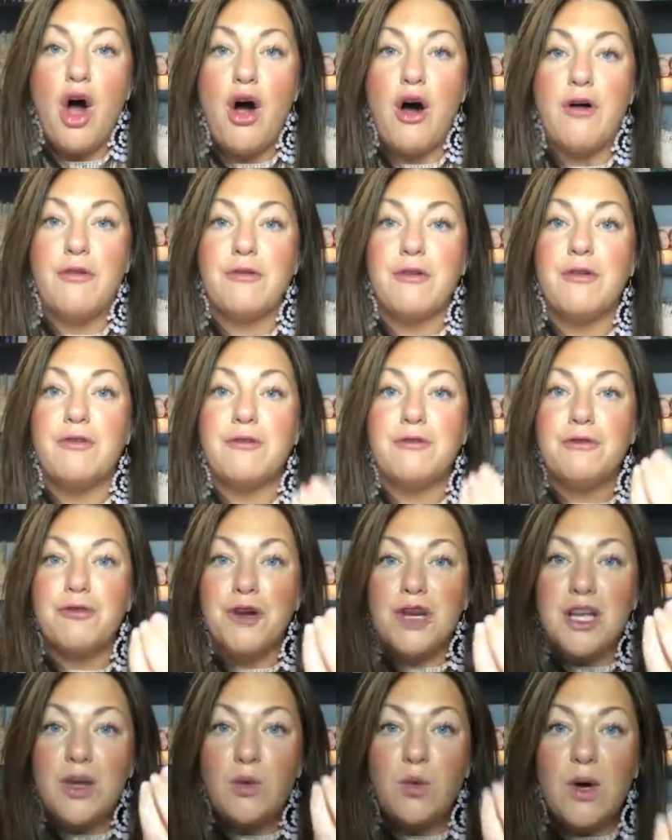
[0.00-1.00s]
of
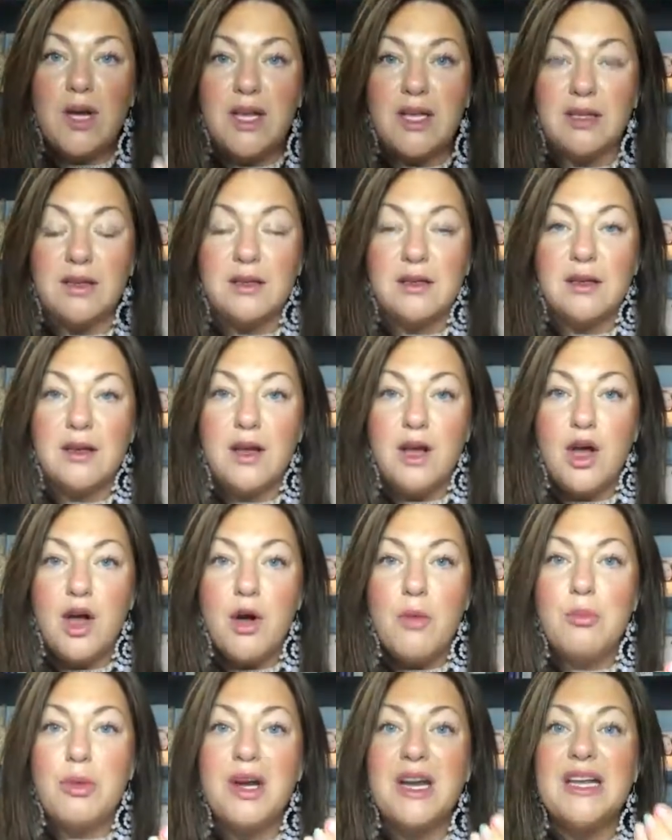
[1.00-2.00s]
free will,
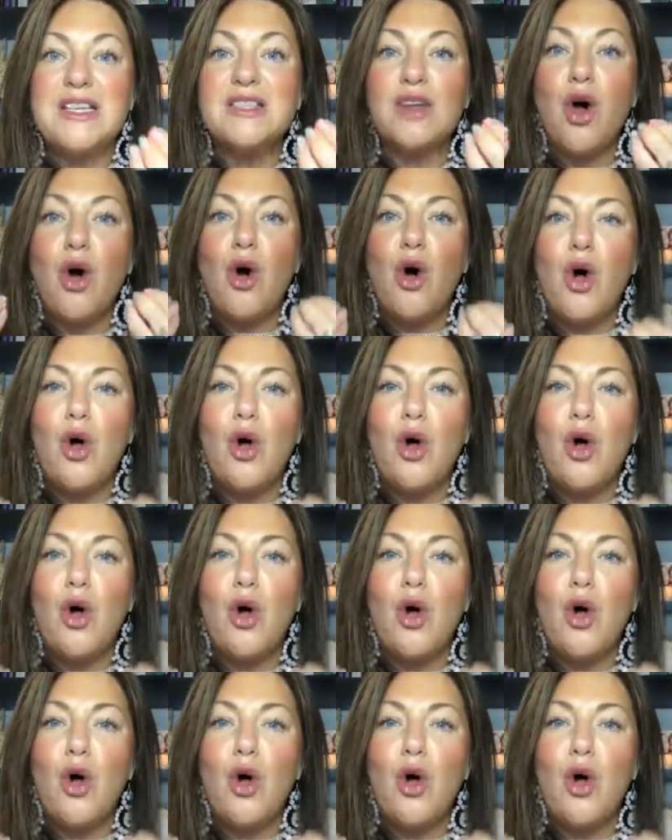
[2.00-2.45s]
but it's